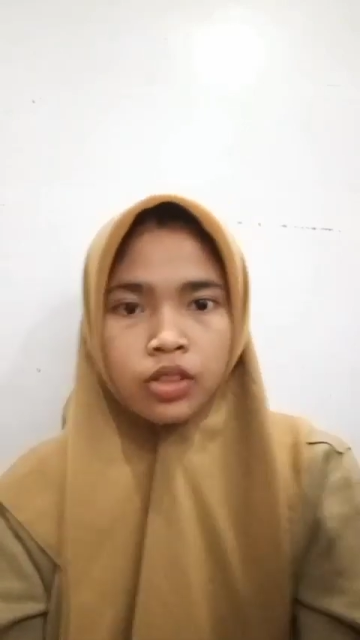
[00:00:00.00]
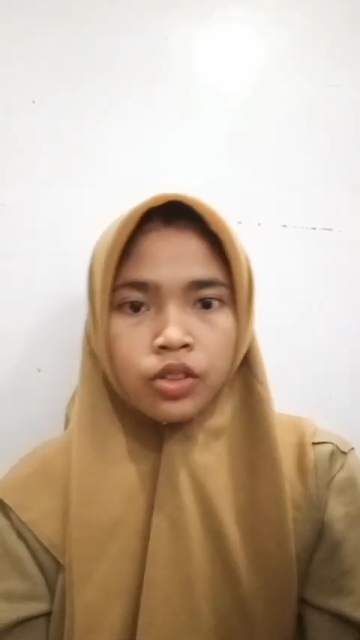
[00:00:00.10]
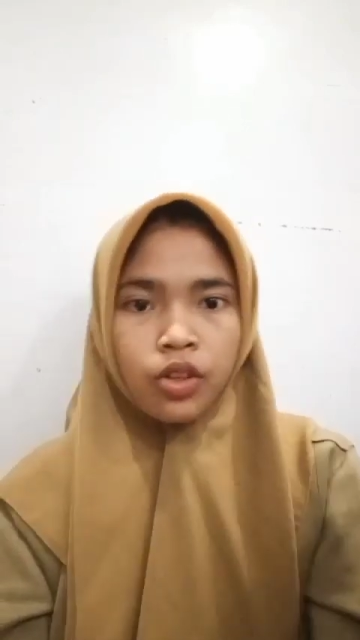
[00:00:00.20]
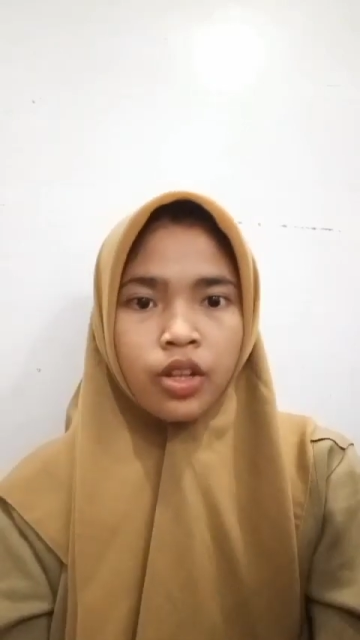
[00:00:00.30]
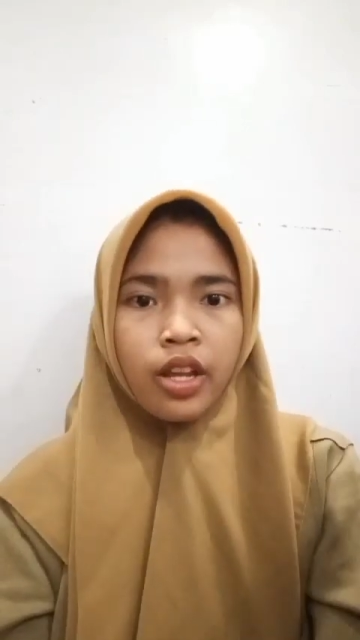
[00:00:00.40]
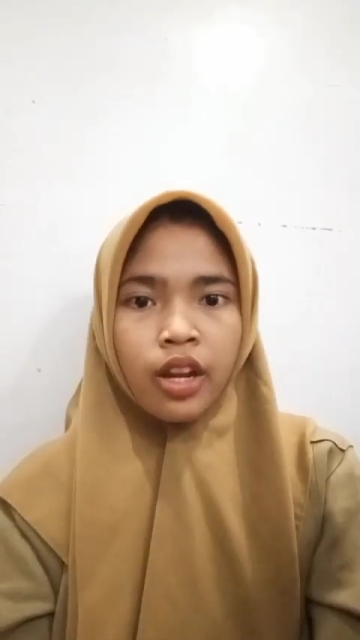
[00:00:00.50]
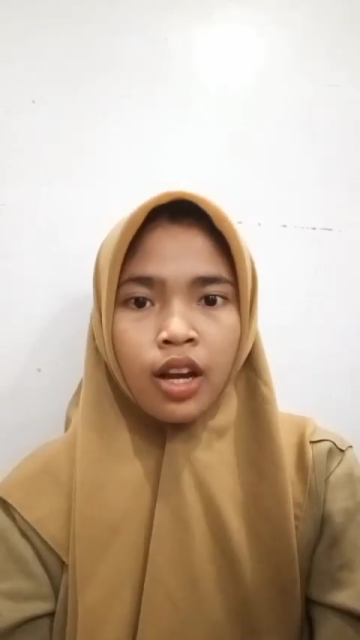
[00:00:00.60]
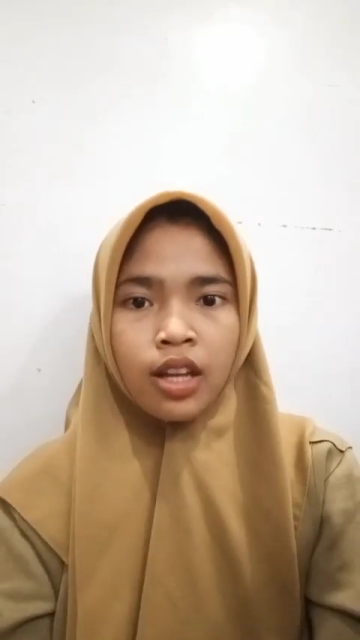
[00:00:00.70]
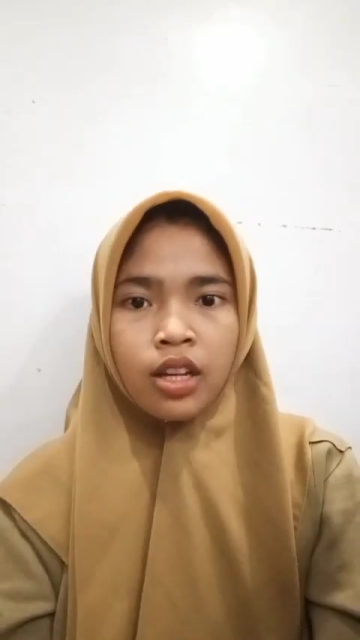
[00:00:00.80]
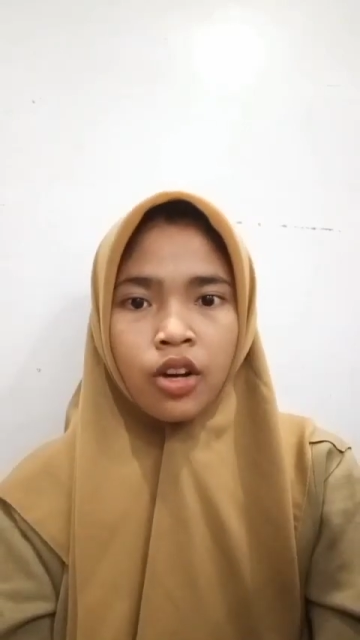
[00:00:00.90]
so that
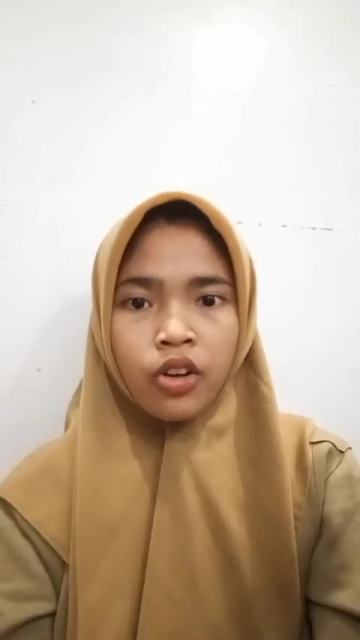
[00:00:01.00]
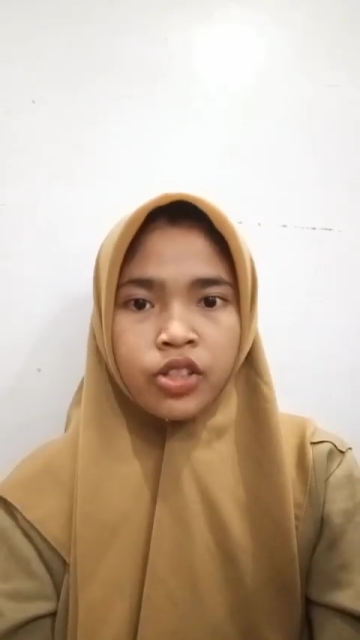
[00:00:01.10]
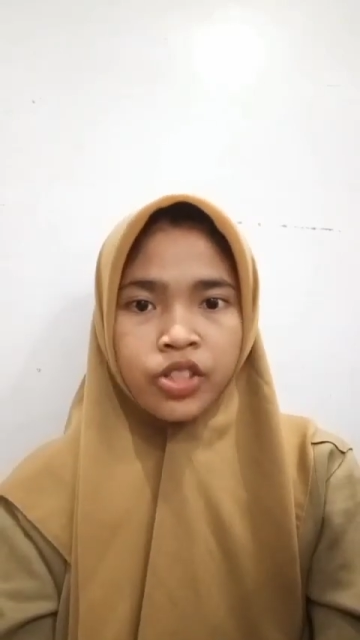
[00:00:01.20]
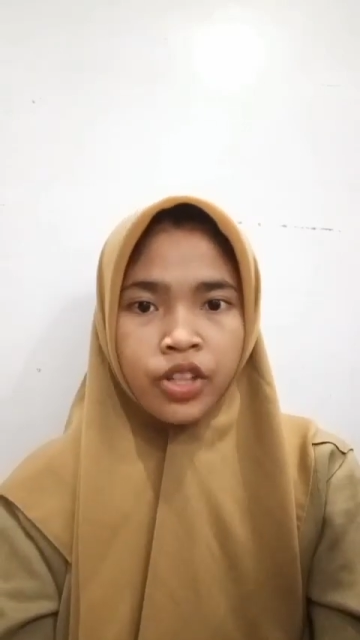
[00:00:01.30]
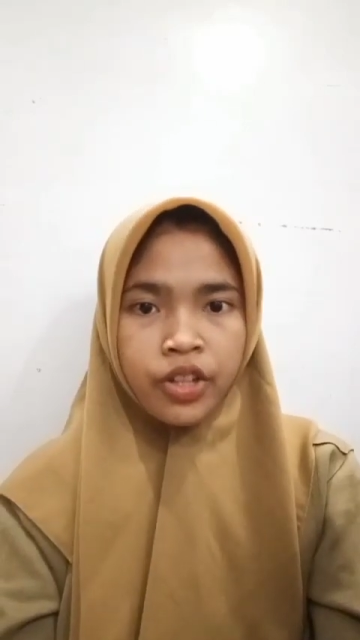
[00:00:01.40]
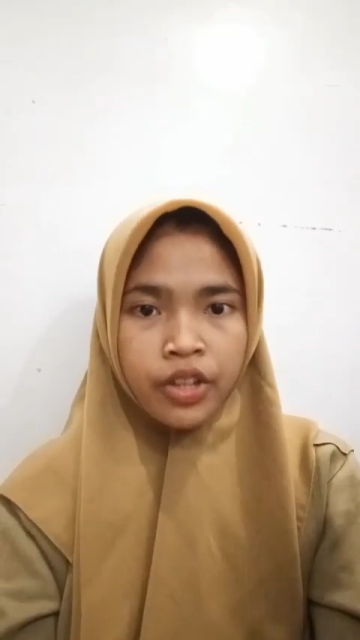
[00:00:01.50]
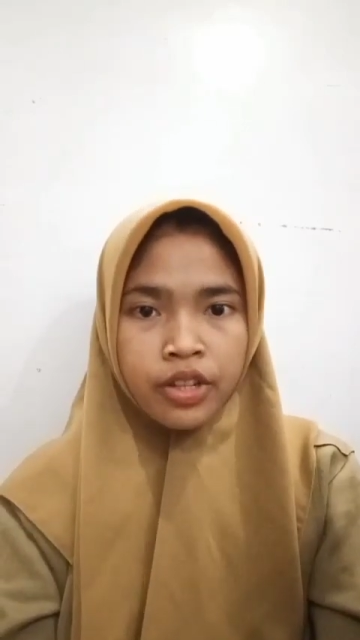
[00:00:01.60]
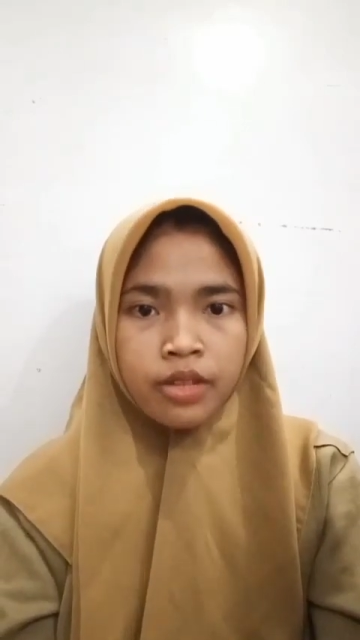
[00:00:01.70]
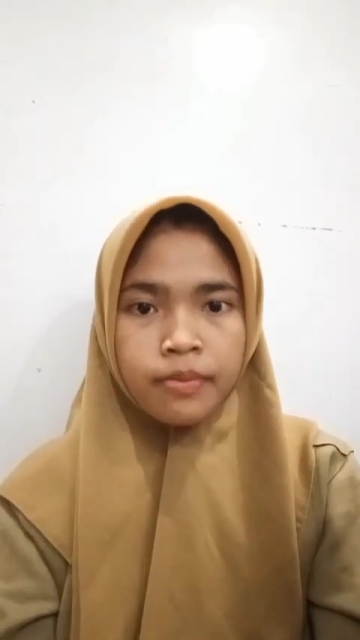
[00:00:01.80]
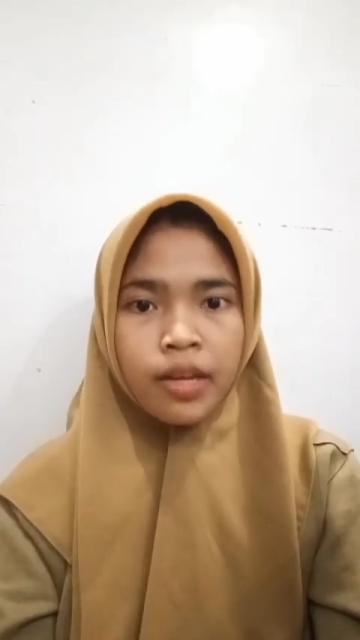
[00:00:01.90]
other
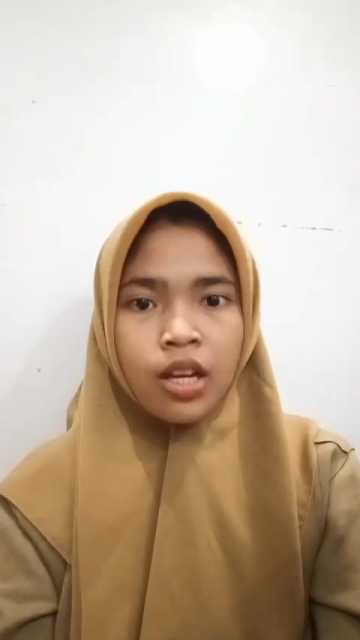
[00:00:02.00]
originates